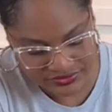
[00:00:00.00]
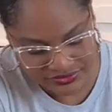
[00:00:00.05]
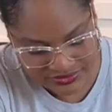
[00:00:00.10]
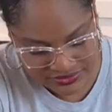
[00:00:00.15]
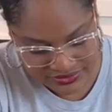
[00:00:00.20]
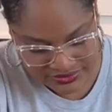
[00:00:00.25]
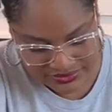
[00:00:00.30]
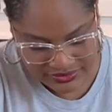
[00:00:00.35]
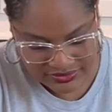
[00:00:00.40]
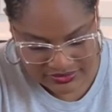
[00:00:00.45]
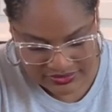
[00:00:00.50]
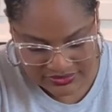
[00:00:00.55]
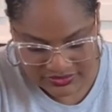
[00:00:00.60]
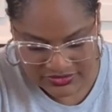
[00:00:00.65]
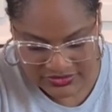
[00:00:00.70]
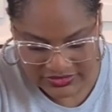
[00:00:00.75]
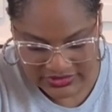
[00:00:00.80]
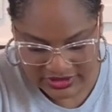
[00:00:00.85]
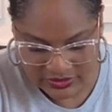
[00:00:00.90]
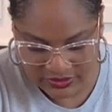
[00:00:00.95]

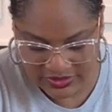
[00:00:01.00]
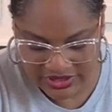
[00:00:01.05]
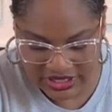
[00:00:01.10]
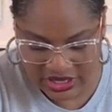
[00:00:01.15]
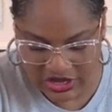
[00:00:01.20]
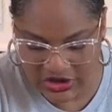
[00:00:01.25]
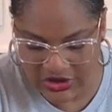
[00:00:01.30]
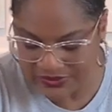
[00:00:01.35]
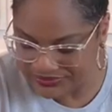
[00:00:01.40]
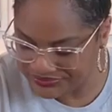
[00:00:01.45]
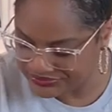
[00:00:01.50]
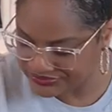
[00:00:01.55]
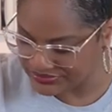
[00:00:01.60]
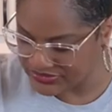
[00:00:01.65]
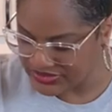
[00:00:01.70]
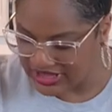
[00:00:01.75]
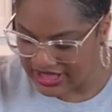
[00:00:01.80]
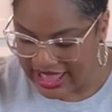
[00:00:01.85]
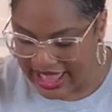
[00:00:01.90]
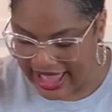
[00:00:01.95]
Here we go.
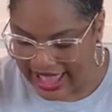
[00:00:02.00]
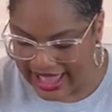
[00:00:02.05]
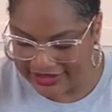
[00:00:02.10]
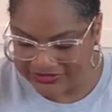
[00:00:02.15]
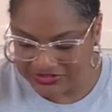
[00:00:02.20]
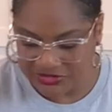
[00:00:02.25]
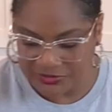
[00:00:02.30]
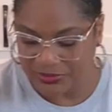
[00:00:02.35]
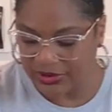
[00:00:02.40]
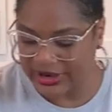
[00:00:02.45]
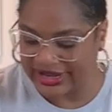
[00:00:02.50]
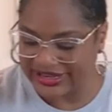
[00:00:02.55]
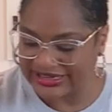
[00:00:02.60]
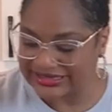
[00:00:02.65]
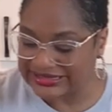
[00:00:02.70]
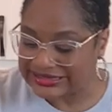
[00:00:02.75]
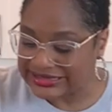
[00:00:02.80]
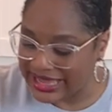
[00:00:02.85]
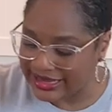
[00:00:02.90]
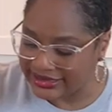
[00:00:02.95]
I've sprayed
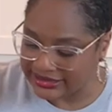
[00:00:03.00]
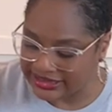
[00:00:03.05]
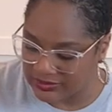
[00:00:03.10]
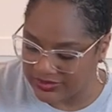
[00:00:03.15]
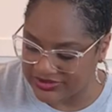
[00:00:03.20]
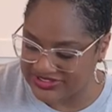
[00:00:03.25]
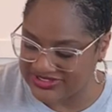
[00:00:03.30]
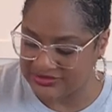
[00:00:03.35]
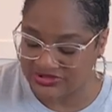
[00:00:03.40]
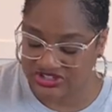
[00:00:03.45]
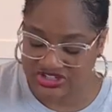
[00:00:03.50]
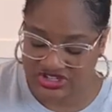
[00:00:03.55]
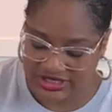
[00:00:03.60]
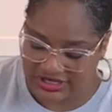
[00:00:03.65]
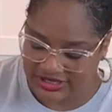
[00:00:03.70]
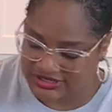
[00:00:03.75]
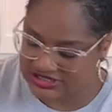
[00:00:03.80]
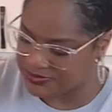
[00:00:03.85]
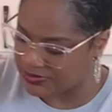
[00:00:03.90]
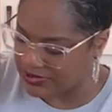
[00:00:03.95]
it lightly with some
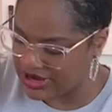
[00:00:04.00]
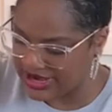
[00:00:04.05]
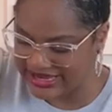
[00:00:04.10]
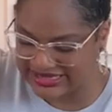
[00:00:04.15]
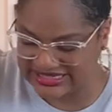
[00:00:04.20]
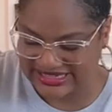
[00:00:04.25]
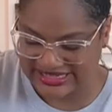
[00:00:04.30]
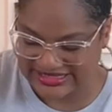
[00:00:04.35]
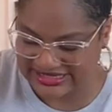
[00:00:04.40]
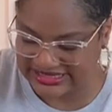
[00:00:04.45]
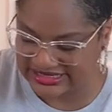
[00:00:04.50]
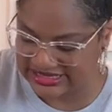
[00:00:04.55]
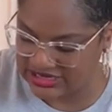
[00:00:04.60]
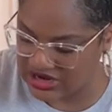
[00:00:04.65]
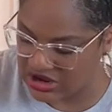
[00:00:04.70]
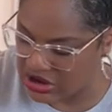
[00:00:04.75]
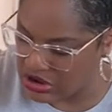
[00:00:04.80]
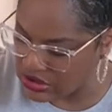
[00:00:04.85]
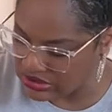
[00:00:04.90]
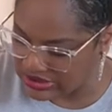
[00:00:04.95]
cooking spray. It doesn't need a
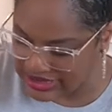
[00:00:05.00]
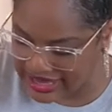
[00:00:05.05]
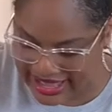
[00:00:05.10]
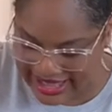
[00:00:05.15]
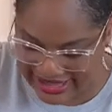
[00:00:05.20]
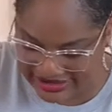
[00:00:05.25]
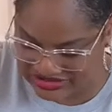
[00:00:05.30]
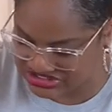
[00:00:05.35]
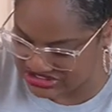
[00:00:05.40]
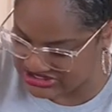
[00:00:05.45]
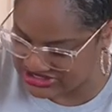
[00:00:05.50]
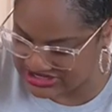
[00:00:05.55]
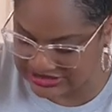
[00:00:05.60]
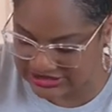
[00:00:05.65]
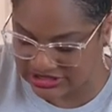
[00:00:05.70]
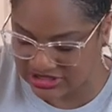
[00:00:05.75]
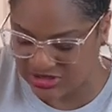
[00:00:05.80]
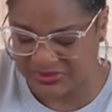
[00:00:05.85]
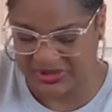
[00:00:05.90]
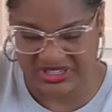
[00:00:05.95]
whole lot, just a
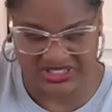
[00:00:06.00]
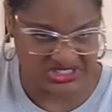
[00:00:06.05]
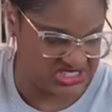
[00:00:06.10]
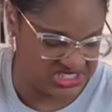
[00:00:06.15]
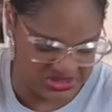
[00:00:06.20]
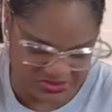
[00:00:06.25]
little bit, just